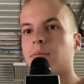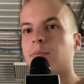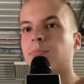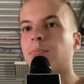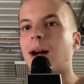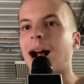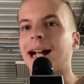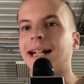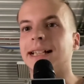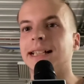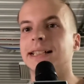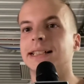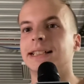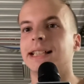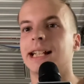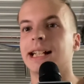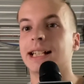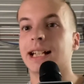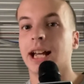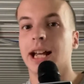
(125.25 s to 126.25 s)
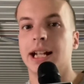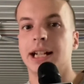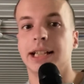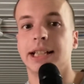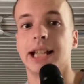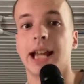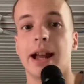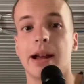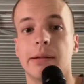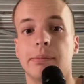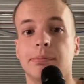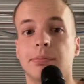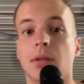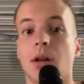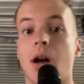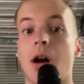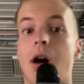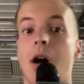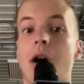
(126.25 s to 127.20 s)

my nickname